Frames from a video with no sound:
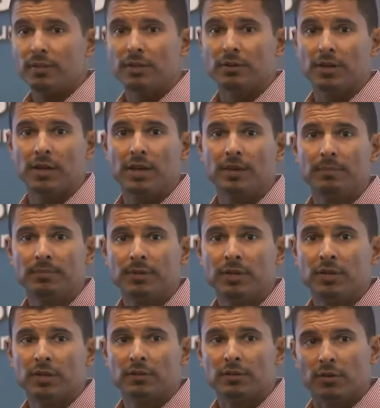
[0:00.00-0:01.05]
Okay?
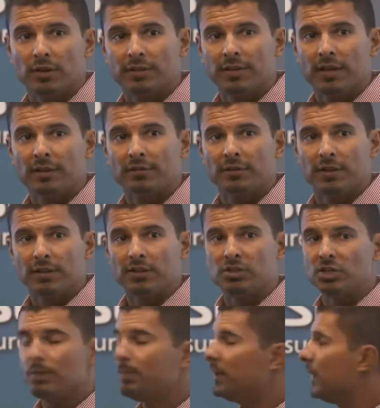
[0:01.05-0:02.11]
So our tester had the
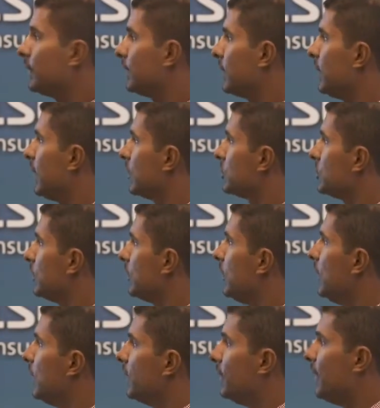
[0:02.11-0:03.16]
GPS connection.
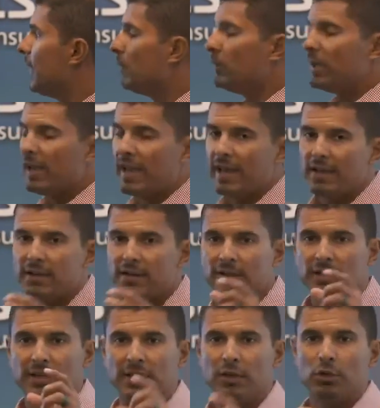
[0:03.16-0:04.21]
Then we added
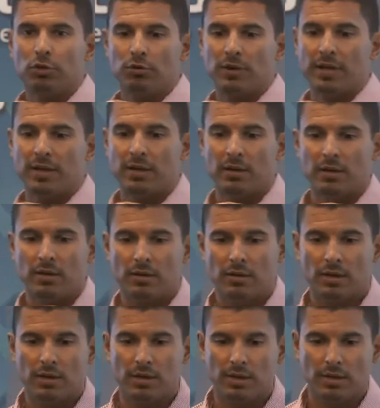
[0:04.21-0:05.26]
an Ethernet
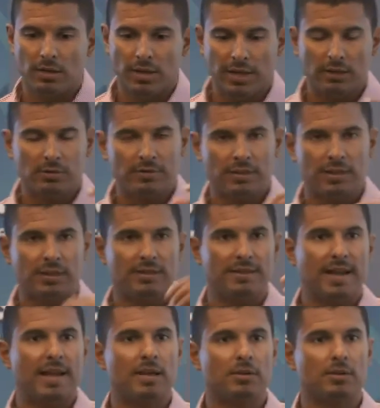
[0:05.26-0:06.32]
LTE
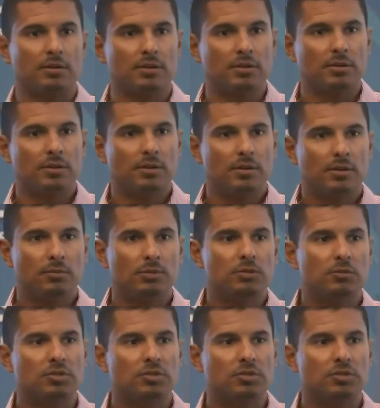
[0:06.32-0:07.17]
dongle, which